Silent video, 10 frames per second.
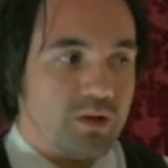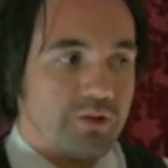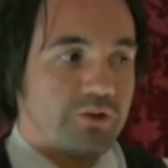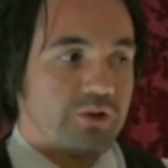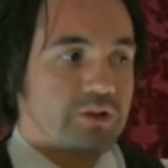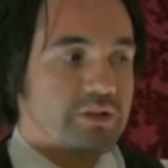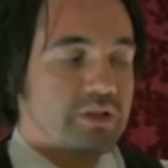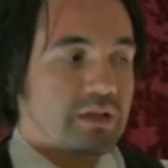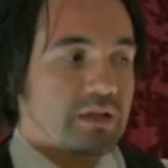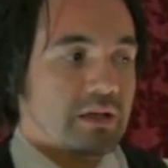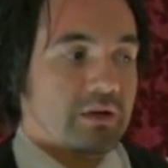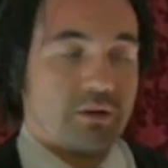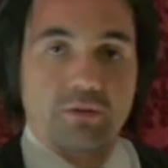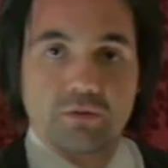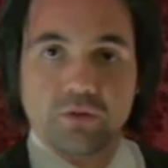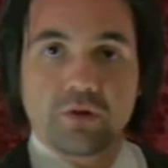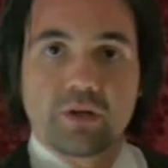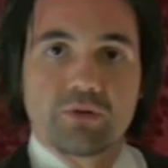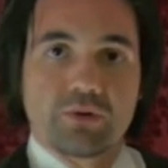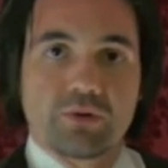and start
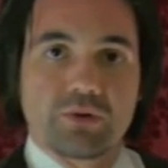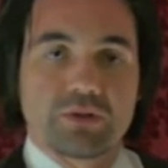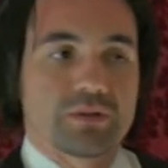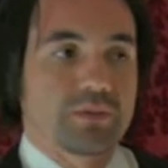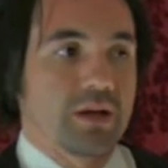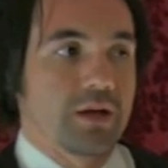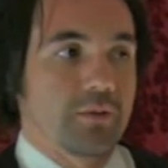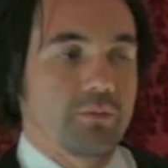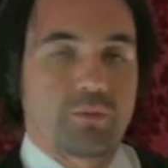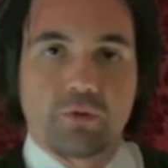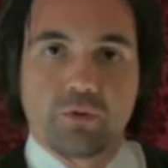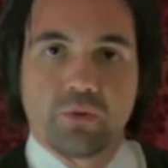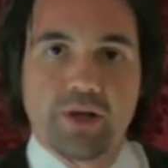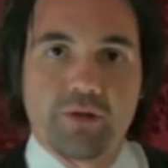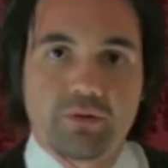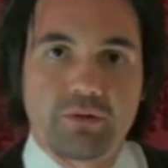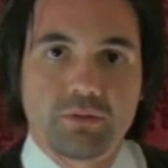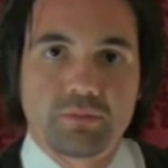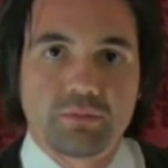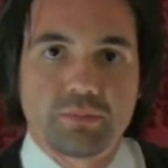looking towards um, creating your
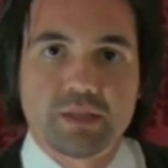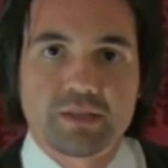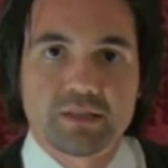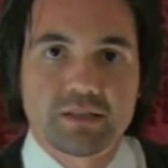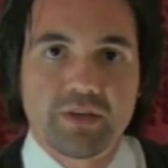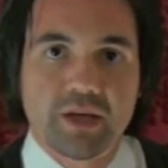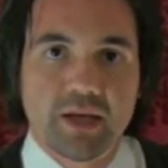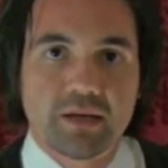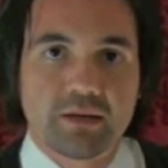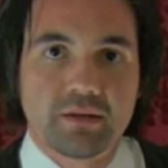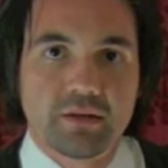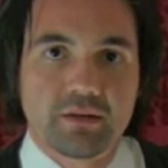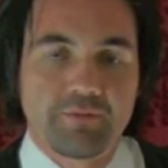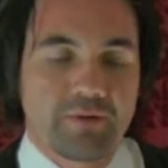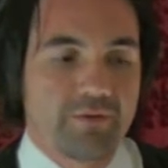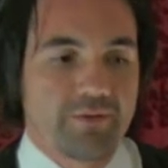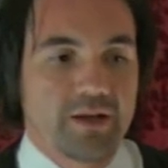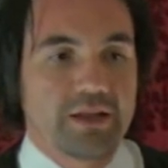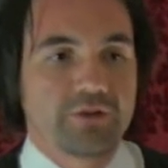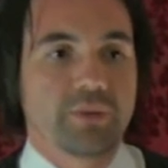own business if you can you know that i
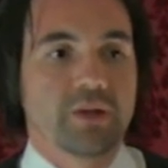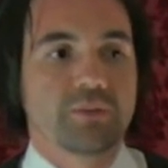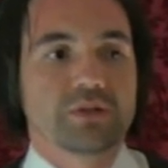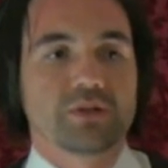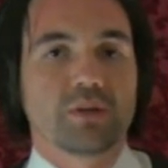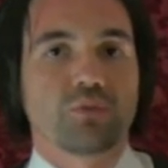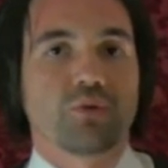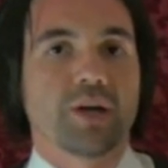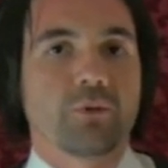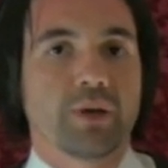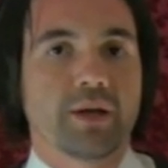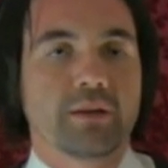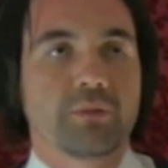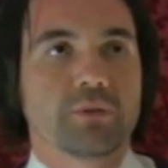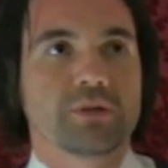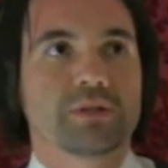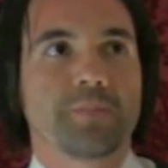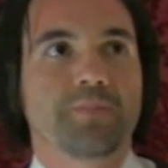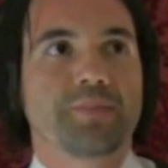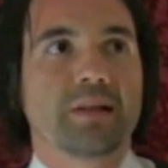find that to be the most liberating way the most
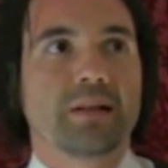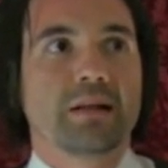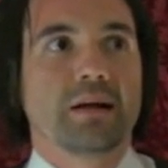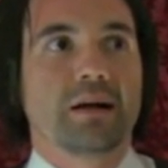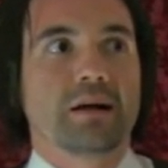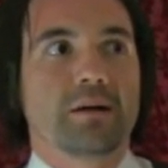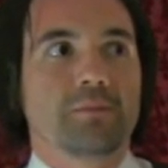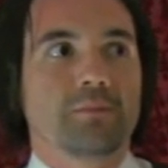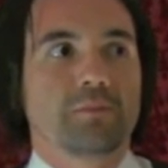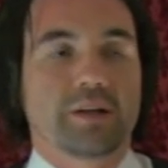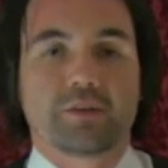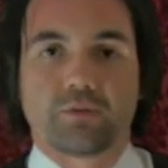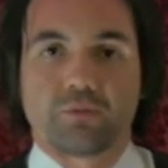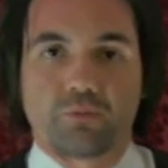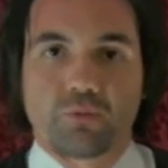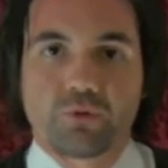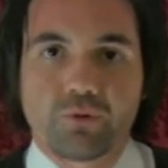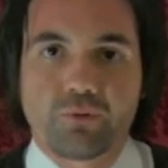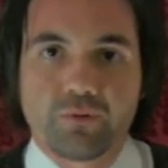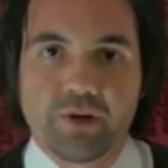um, i guess
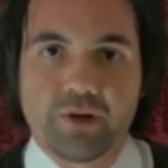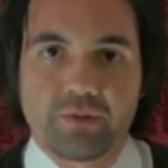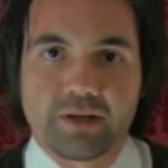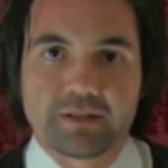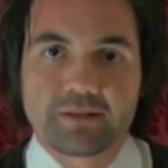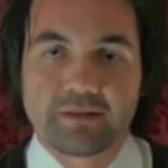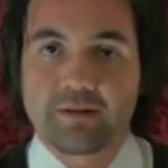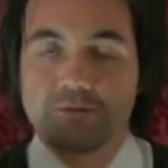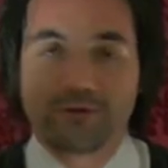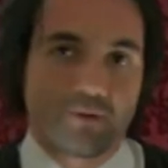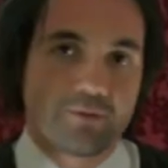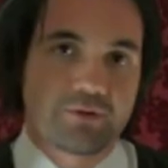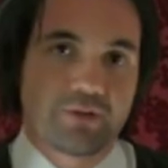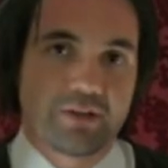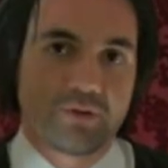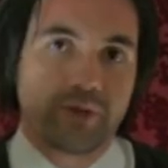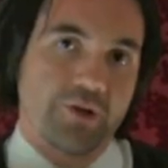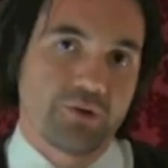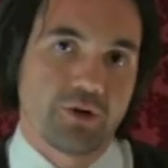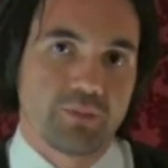true freedom i guess comes comes from that to be
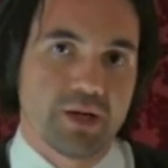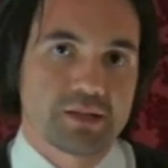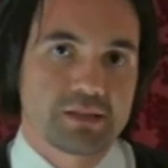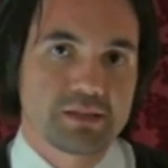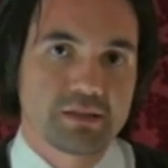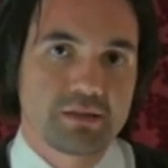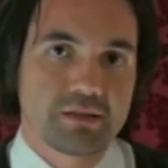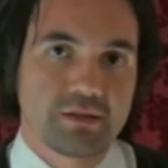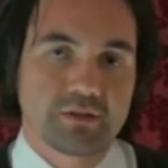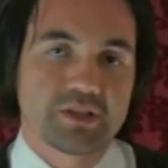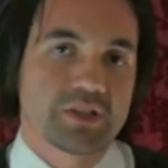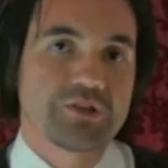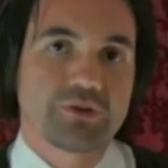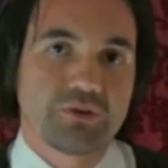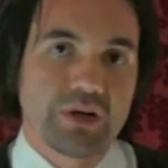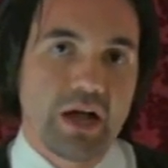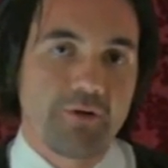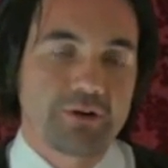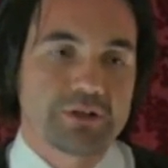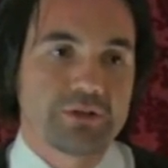your own boss you know to set your own
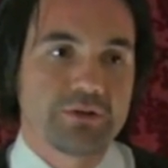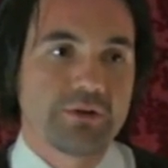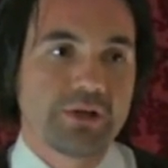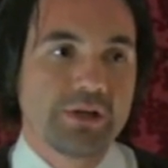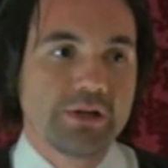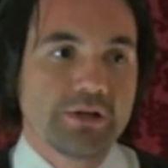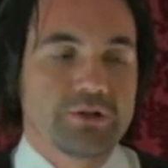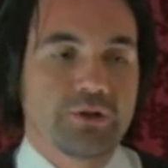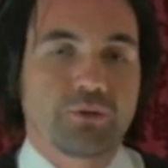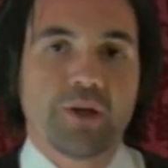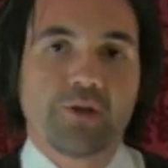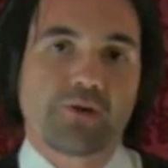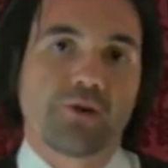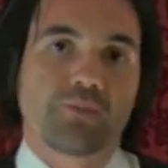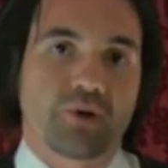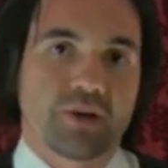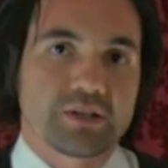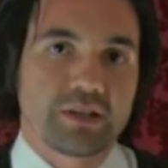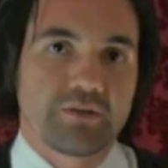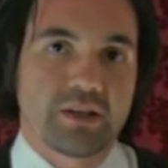hours to to create your own
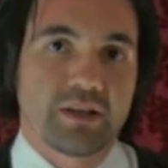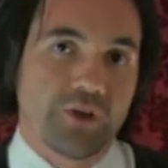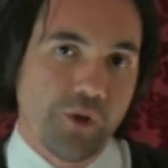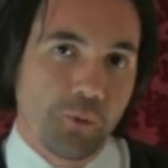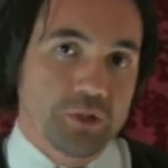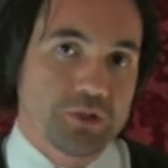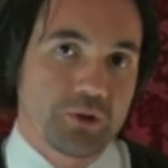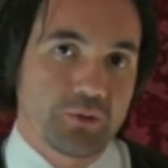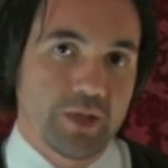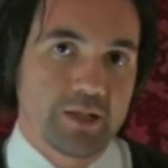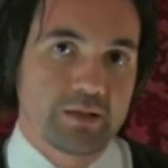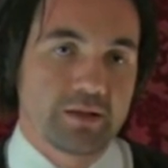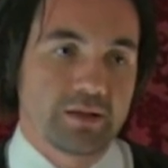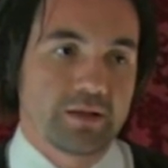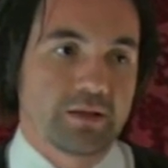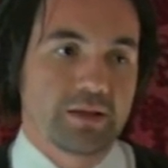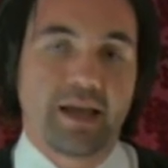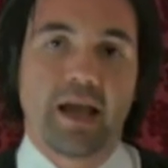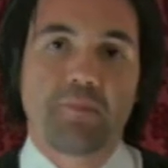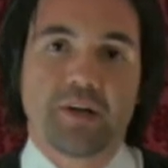productivity that you want to create the the, the
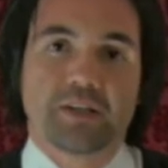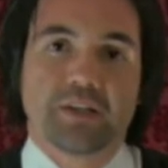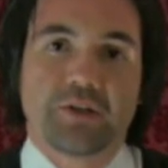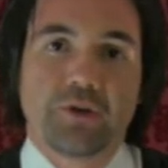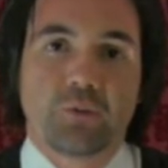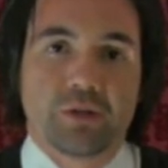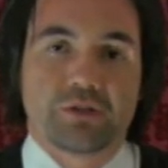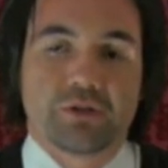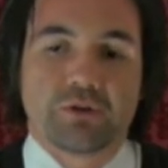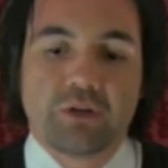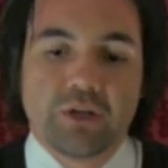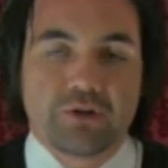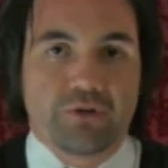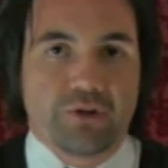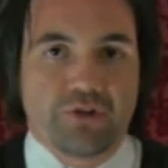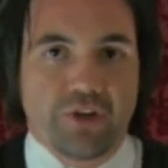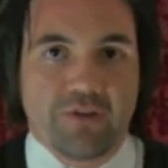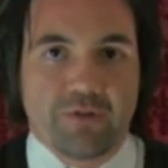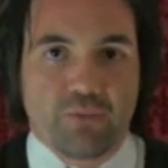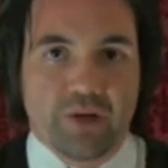happiness that you want to to
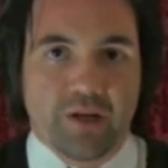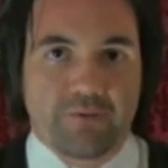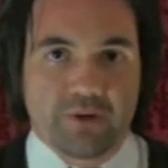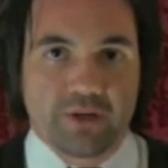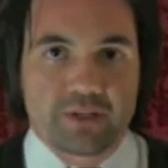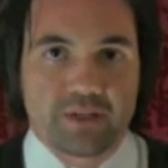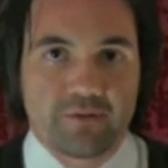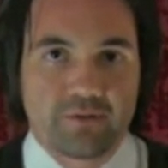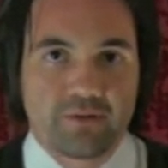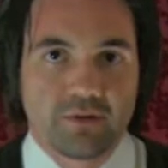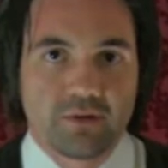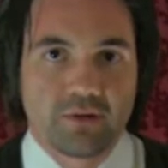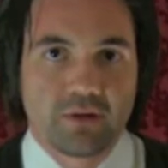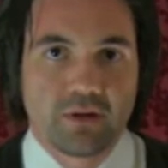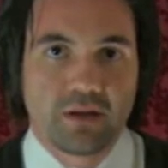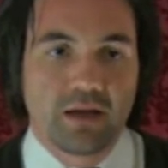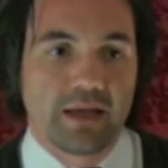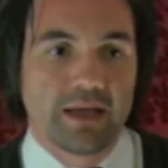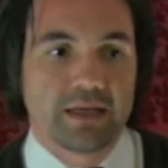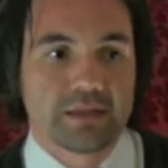achieve and bring in for yourself
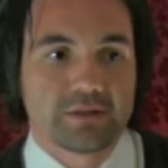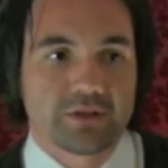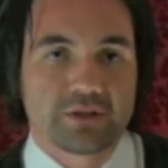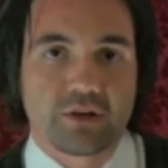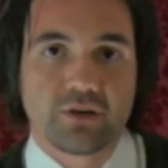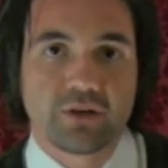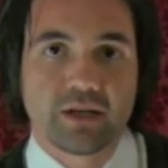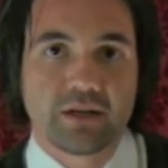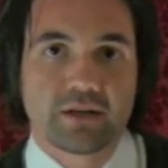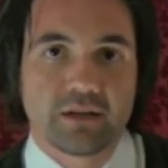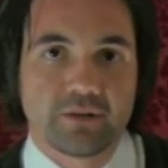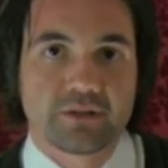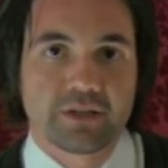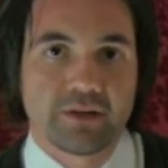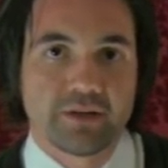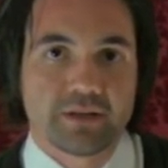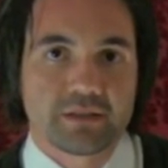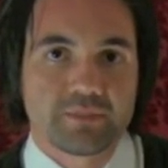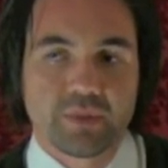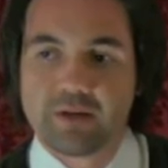and to start looking in those
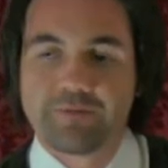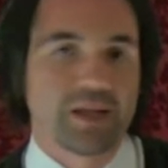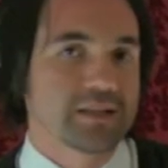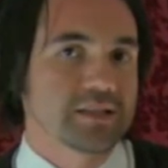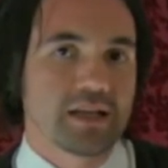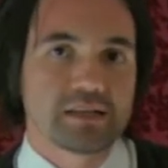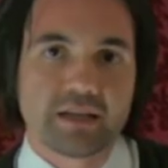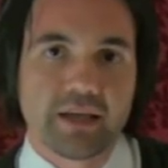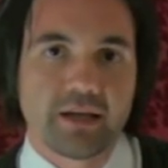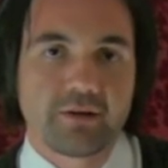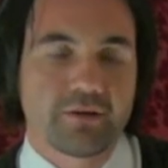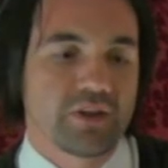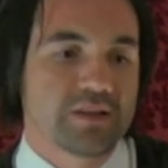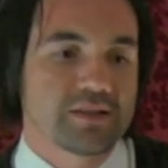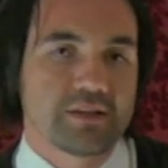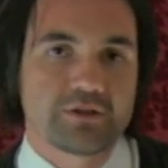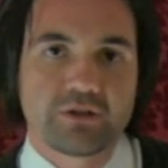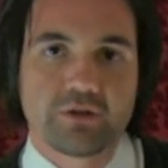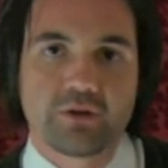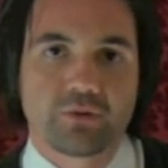areas. But if that takes a year, if that takes
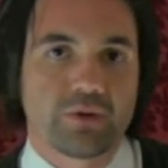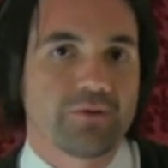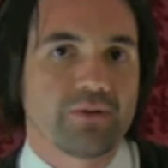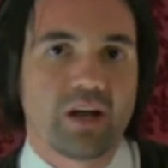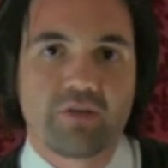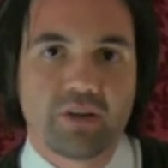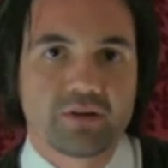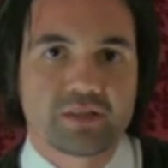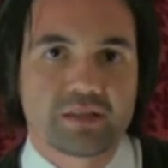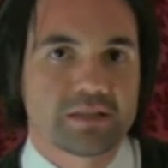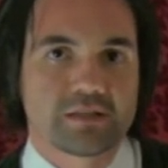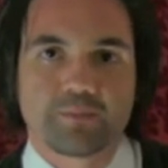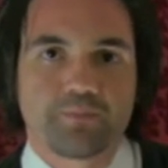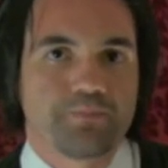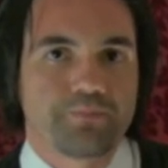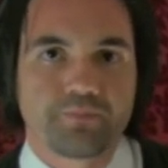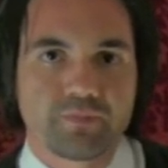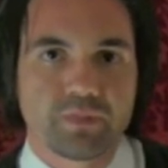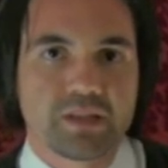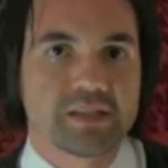two, three, five years, that's
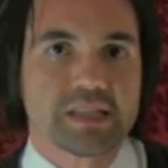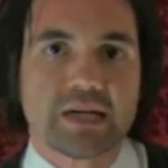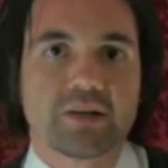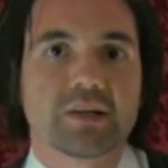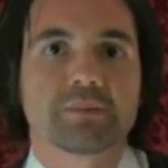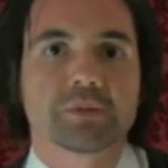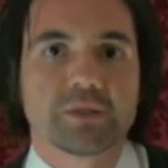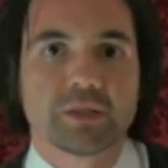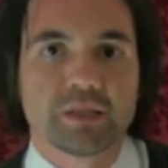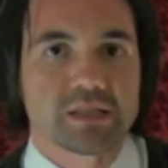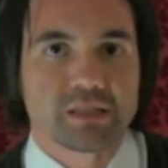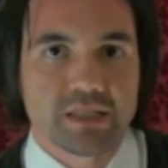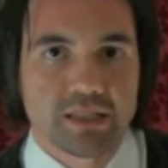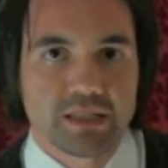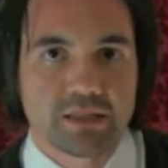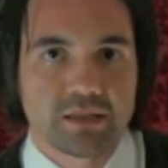that's entirely up to you to decide.